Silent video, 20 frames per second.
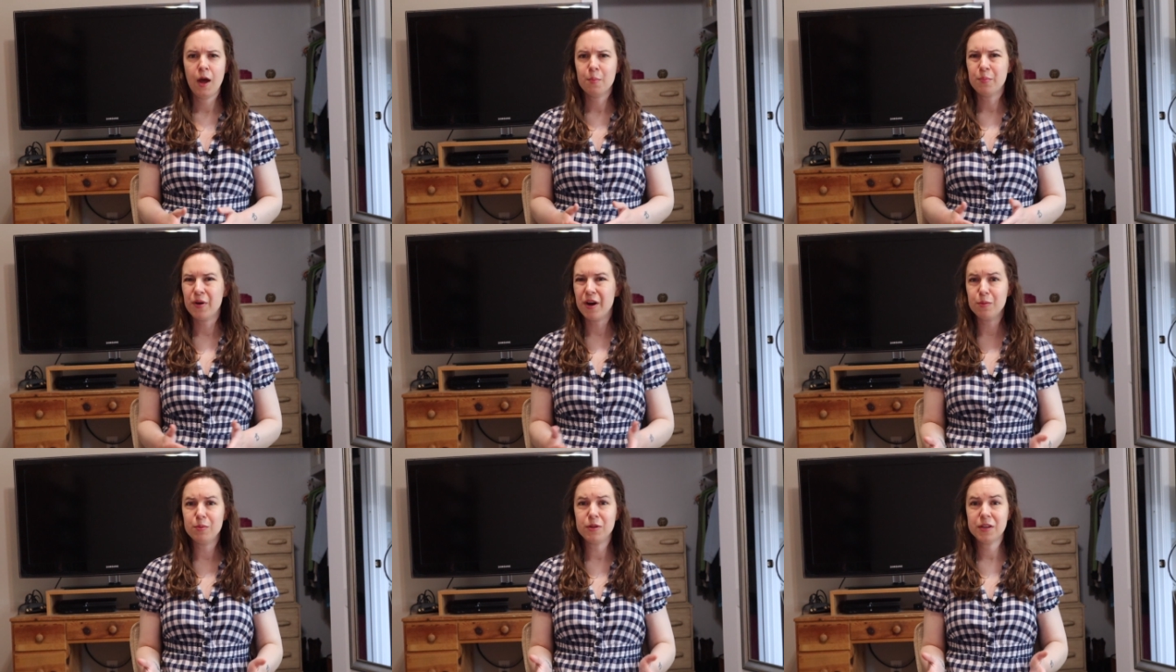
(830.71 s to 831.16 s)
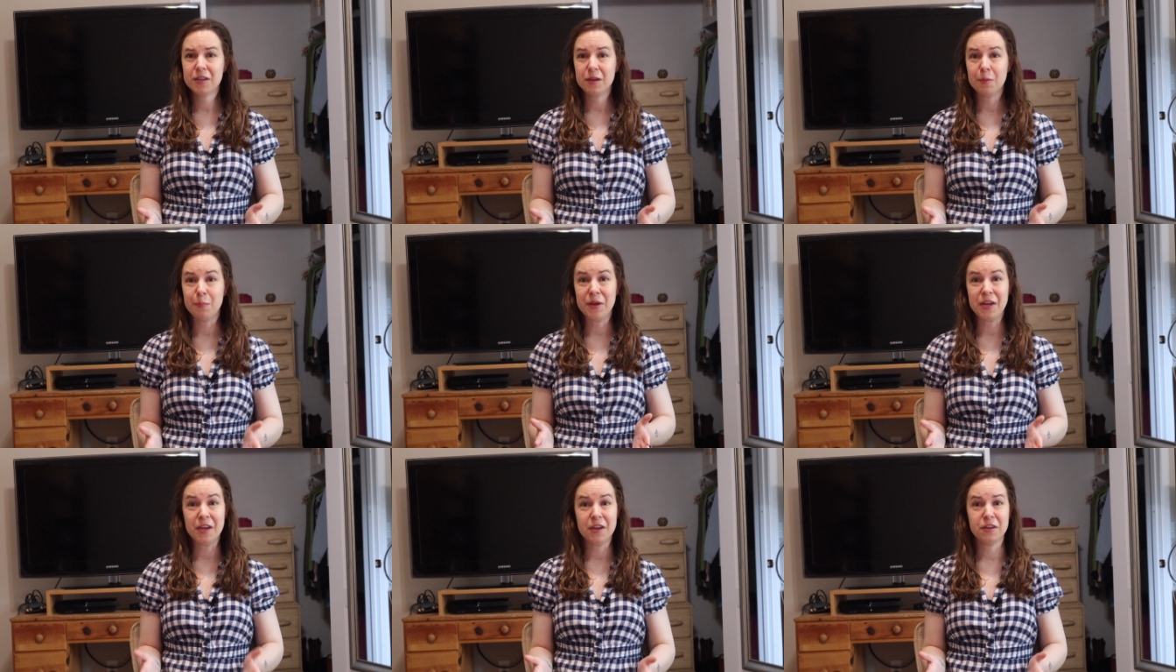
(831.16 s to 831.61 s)
Public
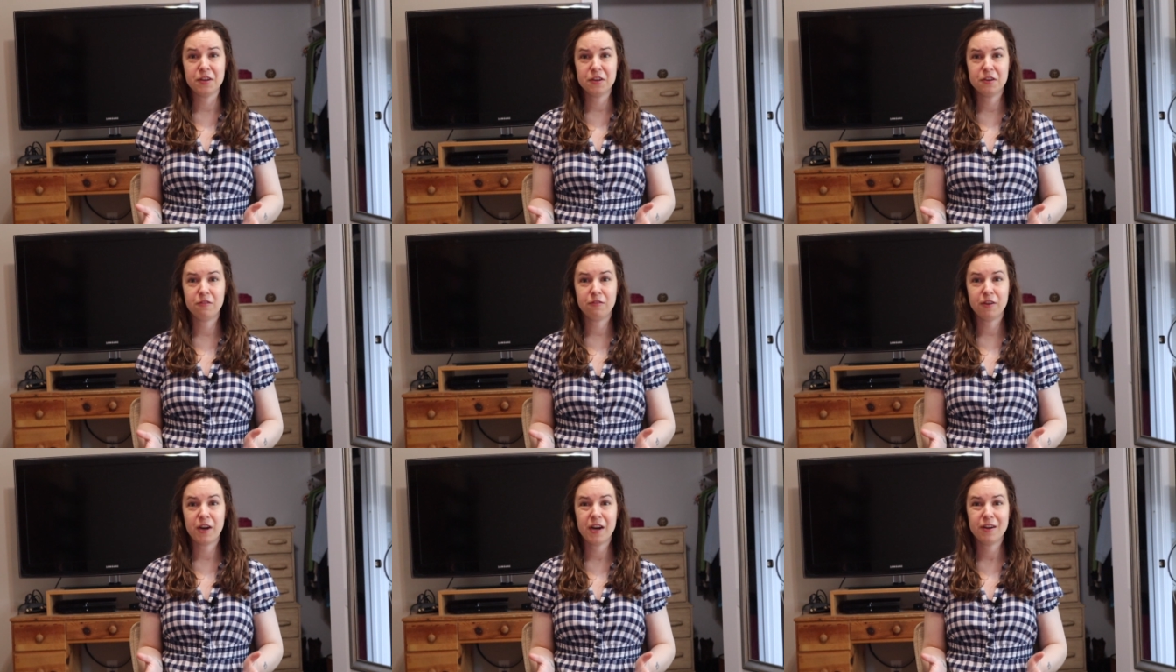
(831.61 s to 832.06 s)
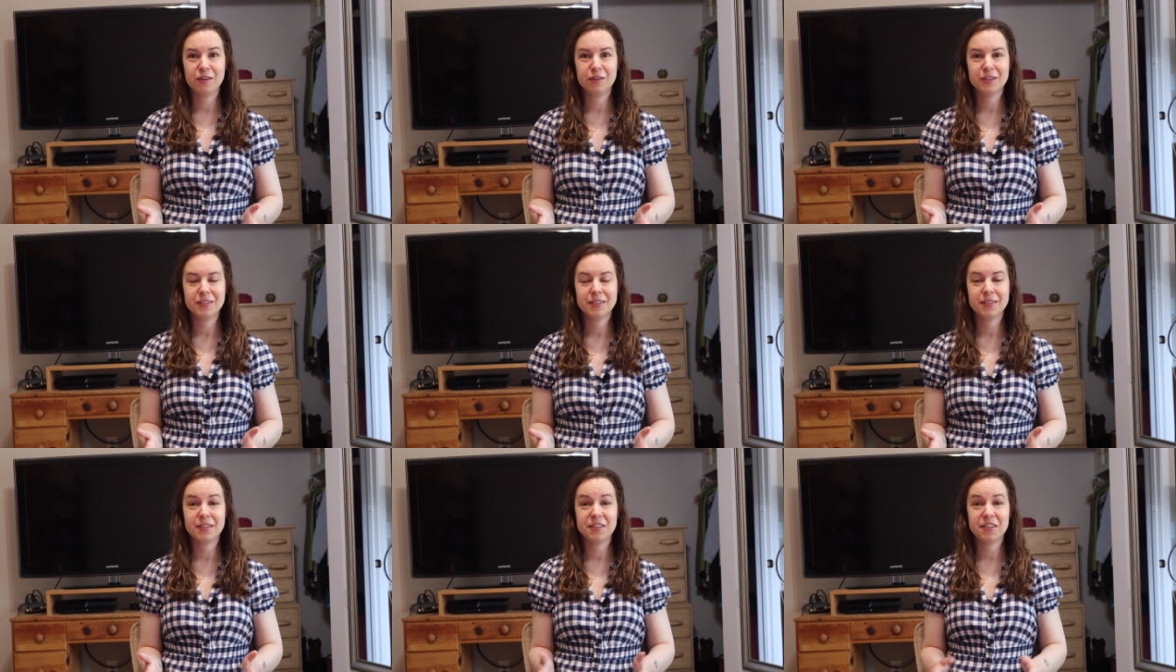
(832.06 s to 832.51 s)
opinion of
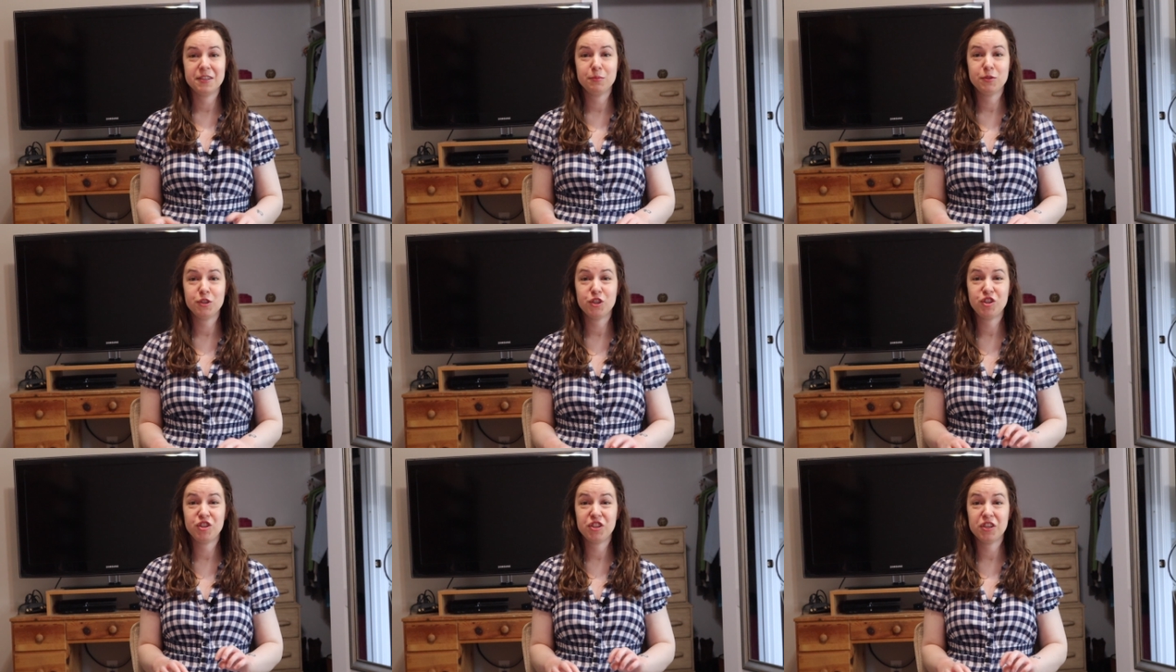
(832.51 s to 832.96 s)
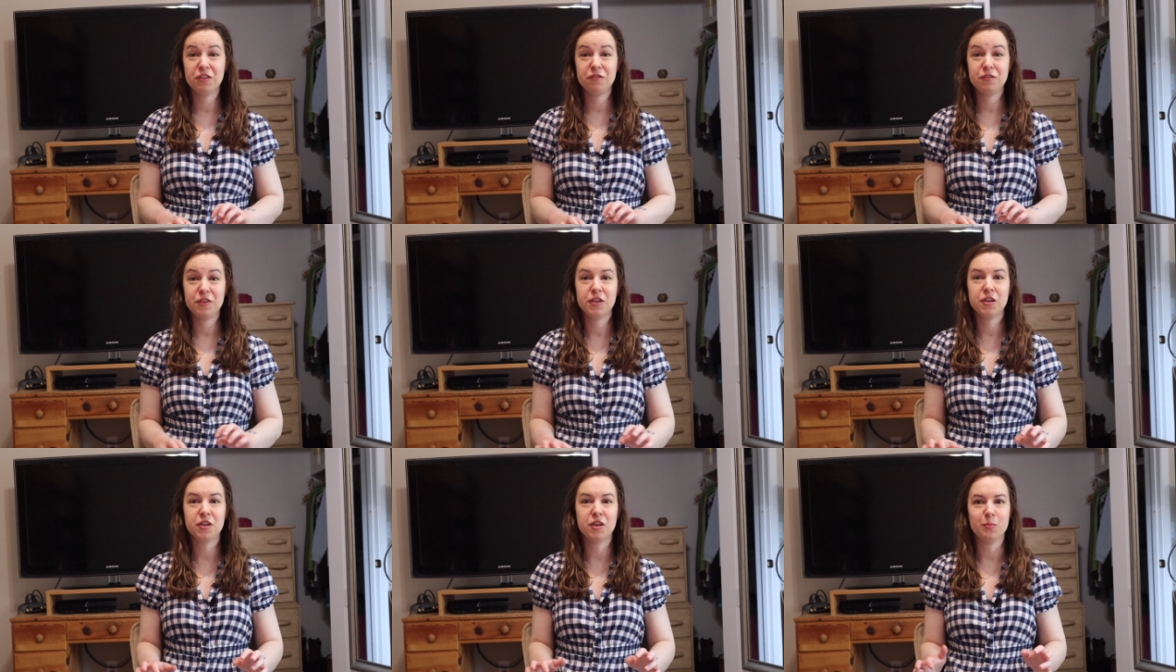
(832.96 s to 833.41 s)
Iris seemed to
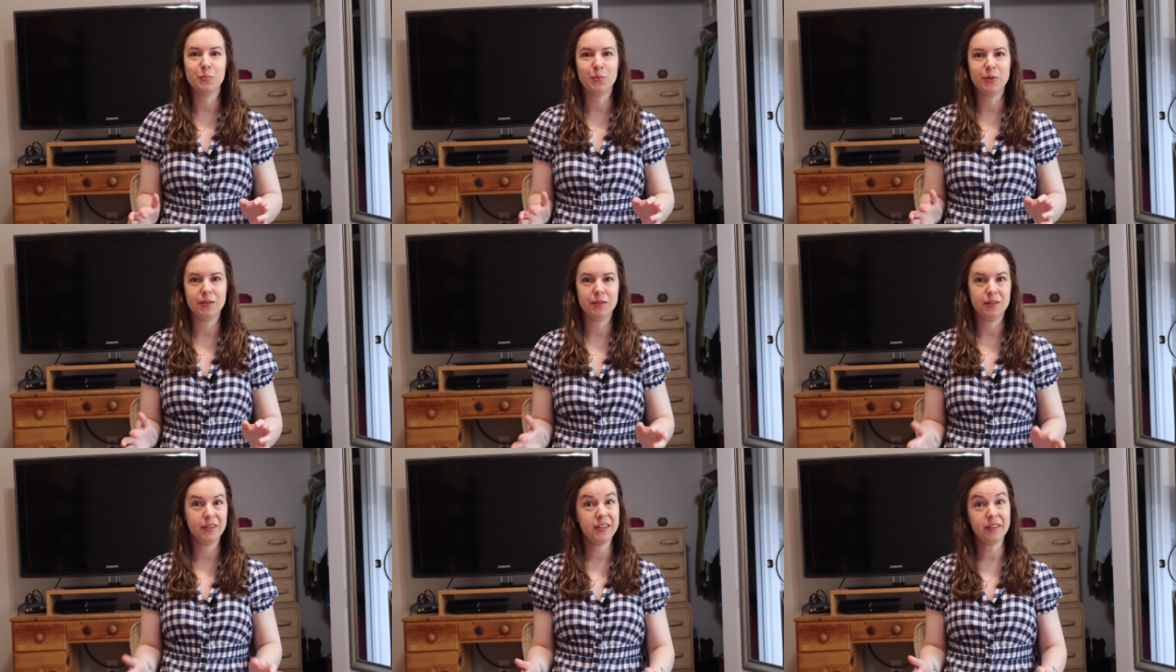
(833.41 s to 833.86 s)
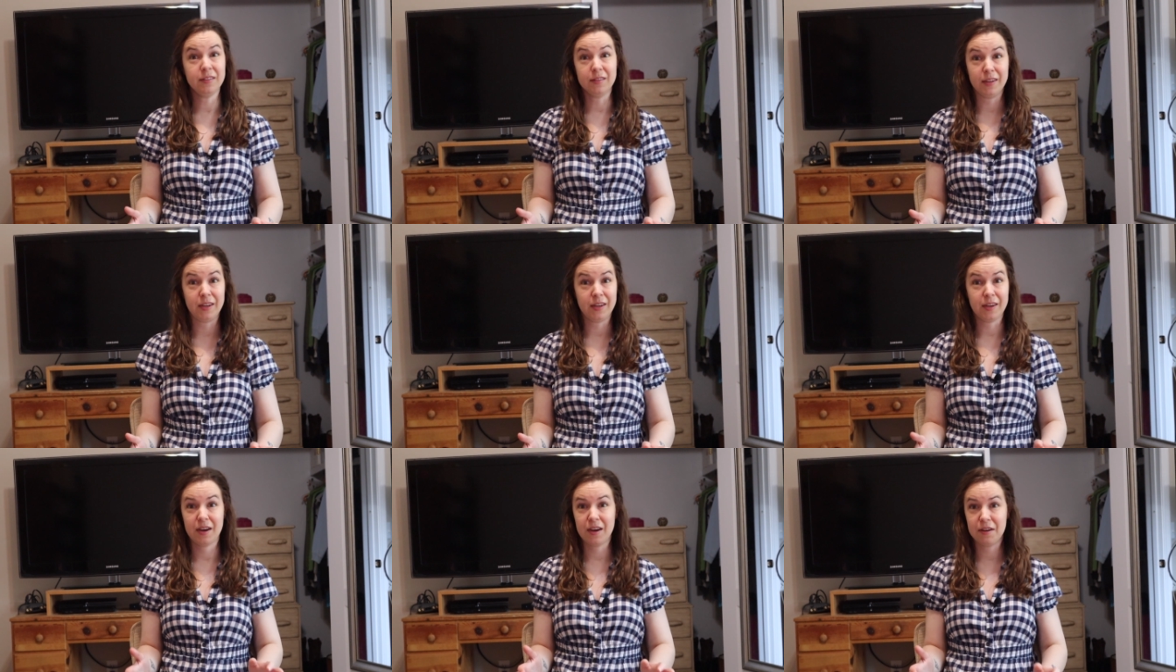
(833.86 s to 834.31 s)
shift
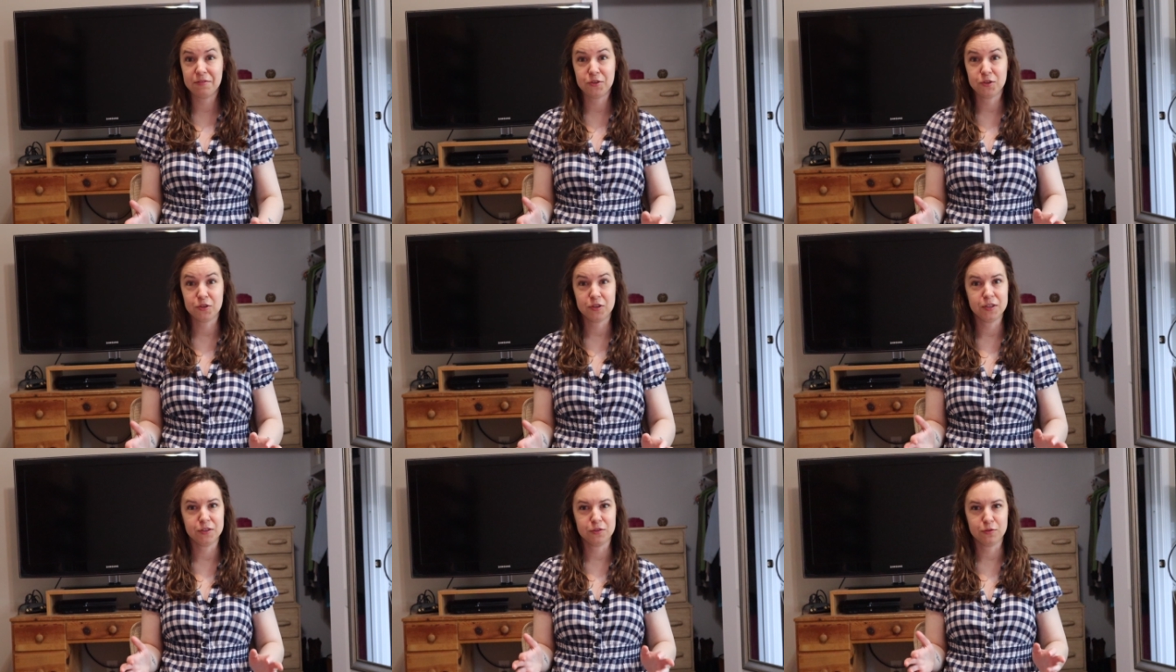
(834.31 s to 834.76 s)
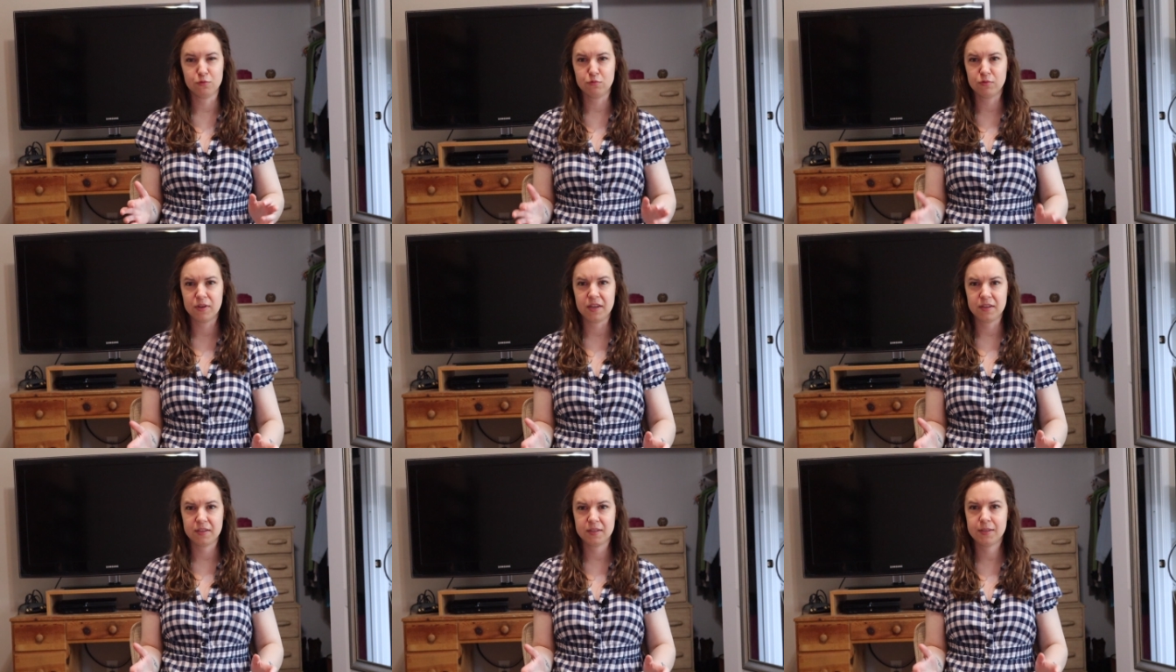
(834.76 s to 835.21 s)
completely after his
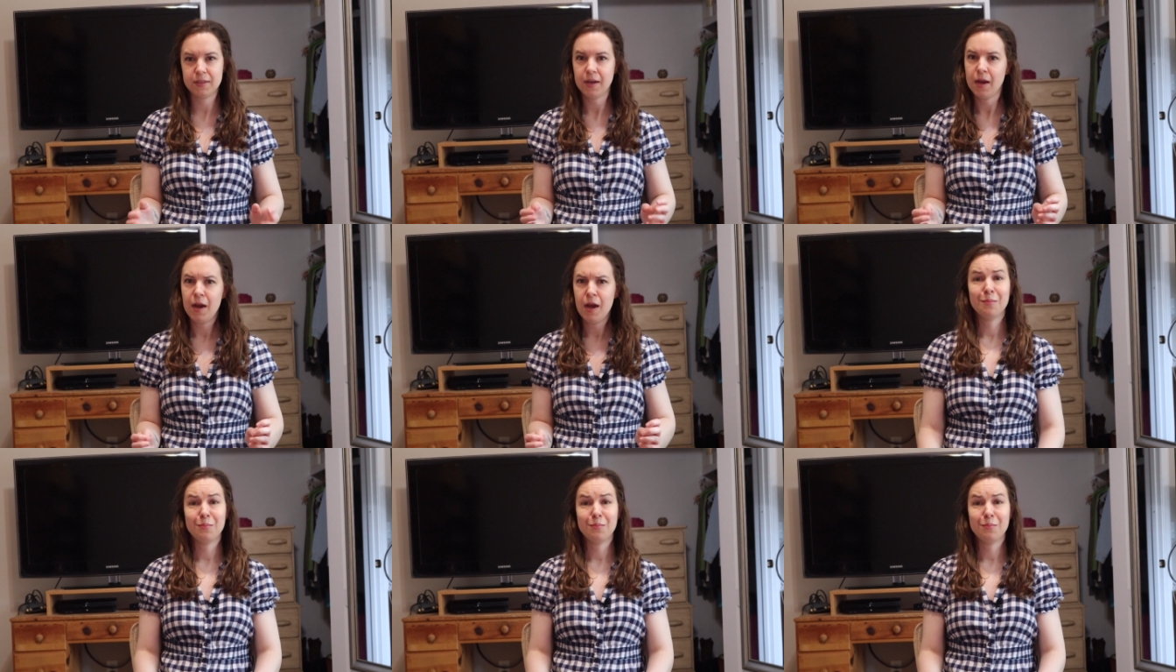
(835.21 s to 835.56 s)
arrest.